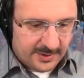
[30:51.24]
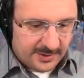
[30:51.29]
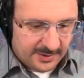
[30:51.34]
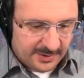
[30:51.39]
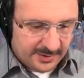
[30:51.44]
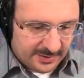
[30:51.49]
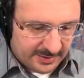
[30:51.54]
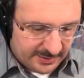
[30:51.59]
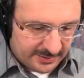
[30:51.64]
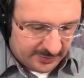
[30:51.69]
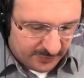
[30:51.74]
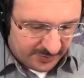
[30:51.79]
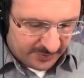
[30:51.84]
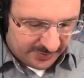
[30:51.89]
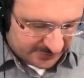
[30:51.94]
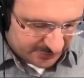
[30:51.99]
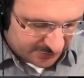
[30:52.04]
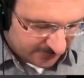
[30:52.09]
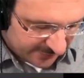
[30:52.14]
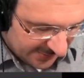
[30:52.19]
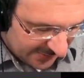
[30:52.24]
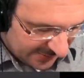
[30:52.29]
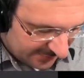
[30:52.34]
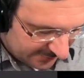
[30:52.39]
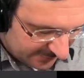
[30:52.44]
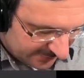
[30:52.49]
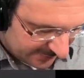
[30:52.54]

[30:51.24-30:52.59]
And well, let's do that.